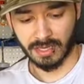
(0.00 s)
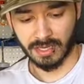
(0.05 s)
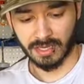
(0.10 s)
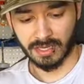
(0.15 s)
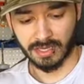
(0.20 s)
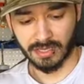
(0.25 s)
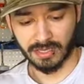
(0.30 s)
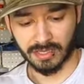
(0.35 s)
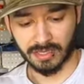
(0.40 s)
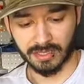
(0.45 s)

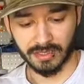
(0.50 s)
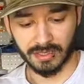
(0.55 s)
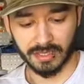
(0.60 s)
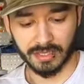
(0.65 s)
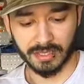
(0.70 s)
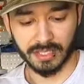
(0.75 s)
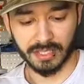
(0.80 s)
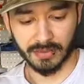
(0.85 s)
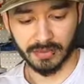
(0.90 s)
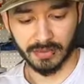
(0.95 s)
Still needs
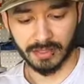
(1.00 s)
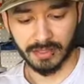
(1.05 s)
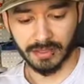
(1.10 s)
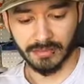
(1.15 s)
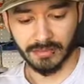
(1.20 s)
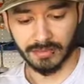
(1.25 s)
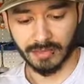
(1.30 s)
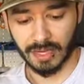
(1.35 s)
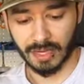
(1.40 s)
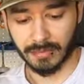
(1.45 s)
some of this
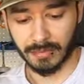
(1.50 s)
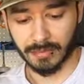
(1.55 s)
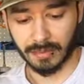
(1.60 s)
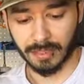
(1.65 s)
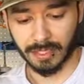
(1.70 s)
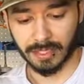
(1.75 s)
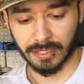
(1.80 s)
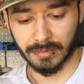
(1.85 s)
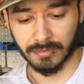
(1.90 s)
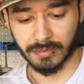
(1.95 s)
rabbit
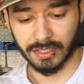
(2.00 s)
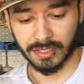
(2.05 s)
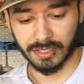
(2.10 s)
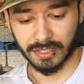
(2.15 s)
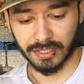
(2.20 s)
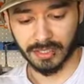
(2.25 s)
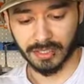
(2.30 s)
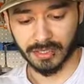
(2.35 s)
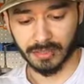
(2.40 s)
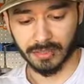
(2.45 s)
body brushed
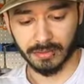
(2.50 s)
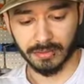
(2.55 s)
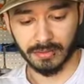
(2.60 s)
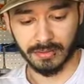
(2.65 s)
out.